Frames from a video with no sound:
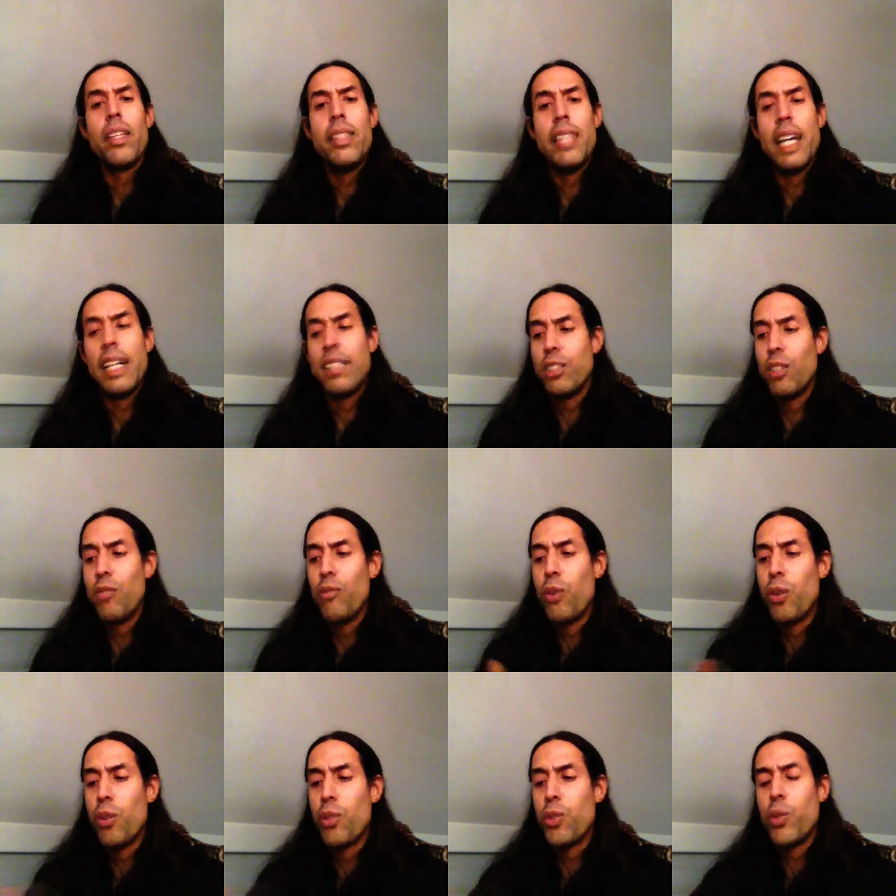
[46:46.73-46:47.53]
that's a
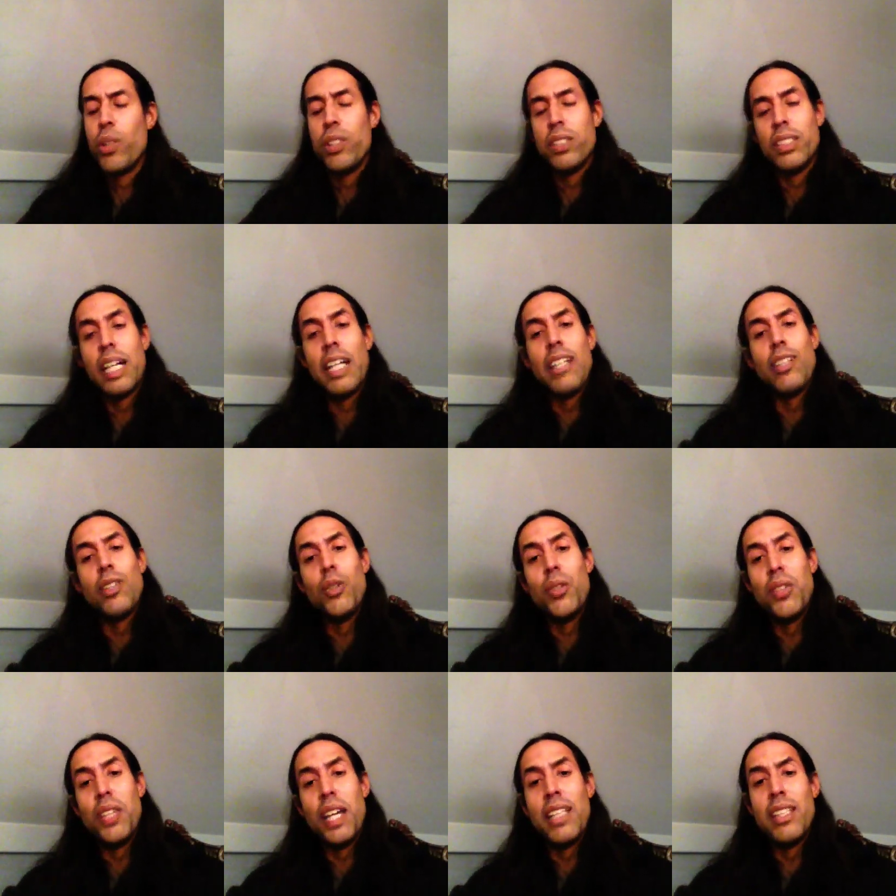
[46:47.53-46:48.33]
virtuous
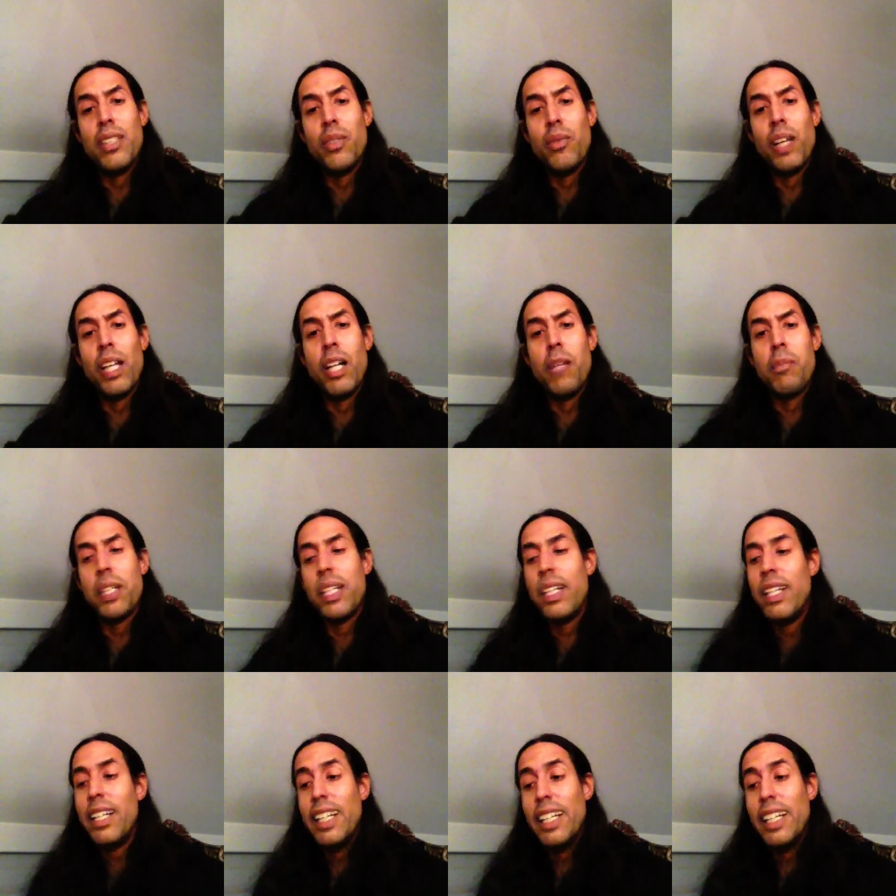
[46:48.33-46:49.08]
cycle that developed